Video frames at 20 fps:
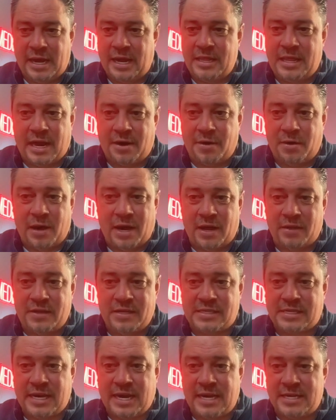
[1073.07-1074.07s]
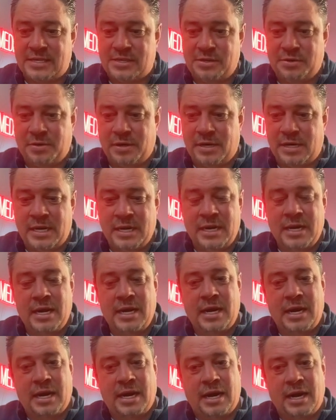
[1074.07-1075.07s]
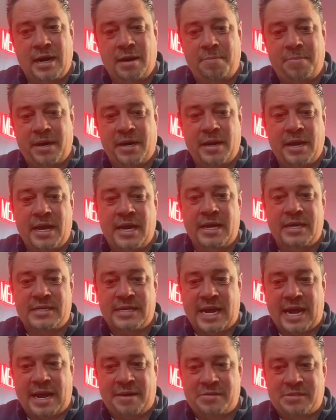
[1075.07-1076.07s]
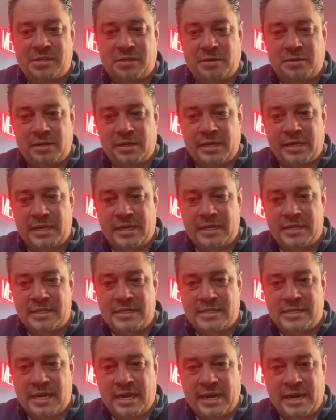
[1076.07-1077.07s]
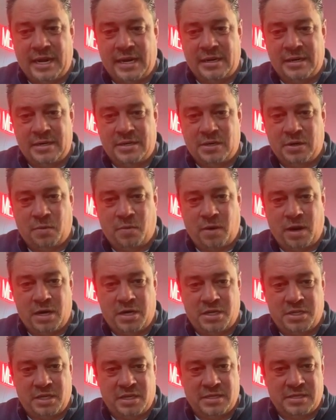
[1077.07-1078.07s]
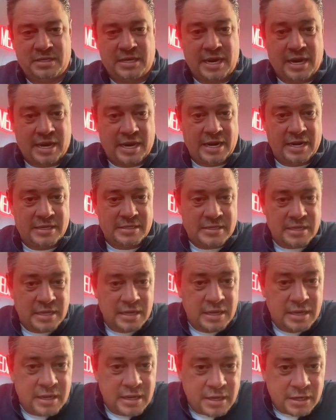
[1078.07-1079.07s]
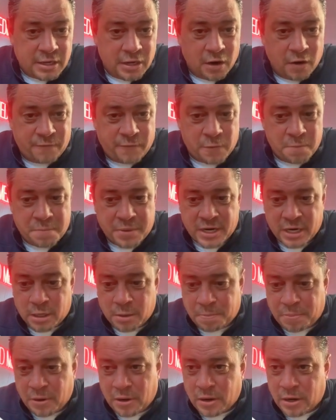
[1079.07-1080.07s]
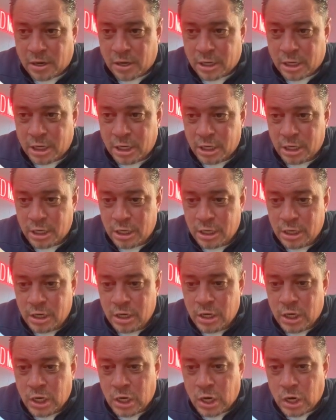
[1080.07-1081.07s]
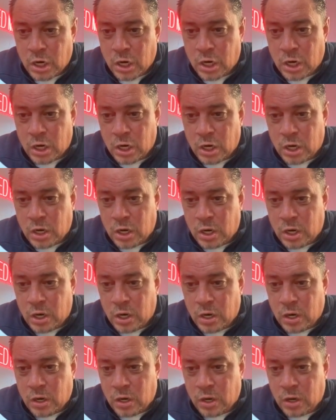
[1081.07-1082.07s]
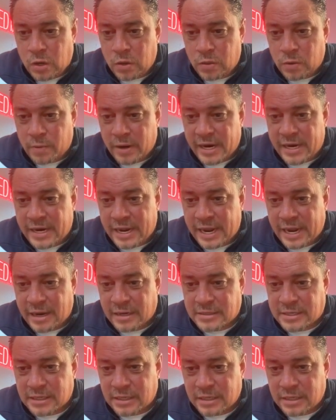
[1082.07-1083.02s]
don't know how these guys do it, but it is absolutely insane to watch these guys go from Pier Park all the way down to the